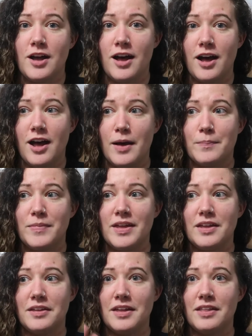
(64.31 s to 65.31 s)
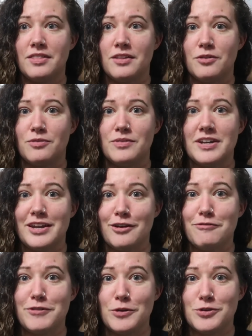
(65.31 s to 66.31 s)
in the near
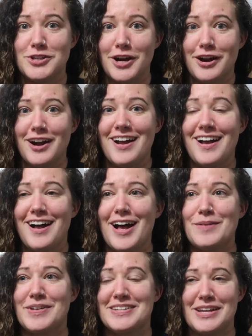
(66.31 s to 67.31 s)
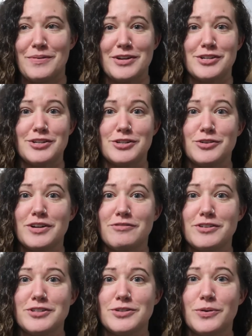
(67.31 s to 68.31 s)
future because I went to 2
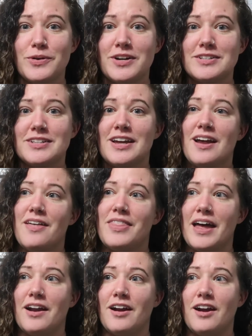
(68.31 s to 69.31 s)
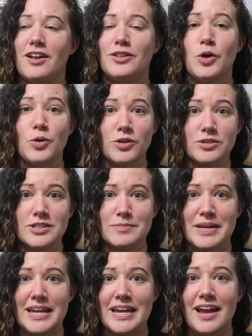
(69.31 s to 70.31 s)
different stores that are local to
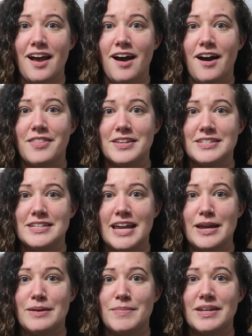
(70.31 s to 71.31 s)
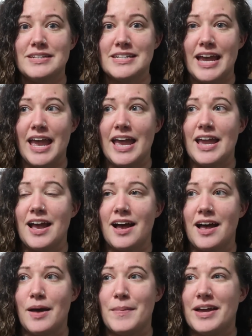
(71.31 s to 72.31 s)
me on the same day.
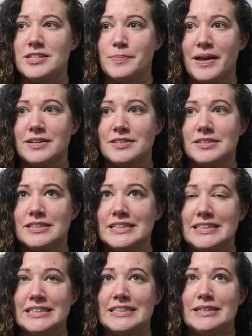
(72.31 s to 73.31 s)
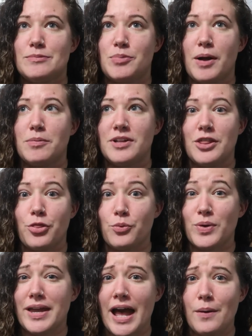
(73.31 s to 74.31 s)
I spent probably
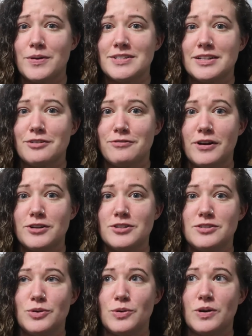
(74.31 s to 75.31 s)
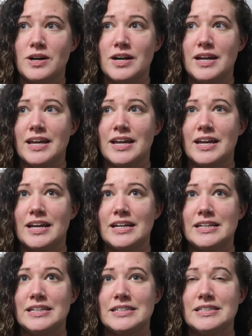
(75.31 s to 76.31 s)
3 hours in the first store
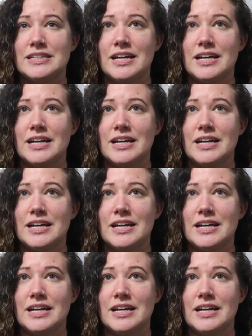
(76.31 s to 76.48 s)
and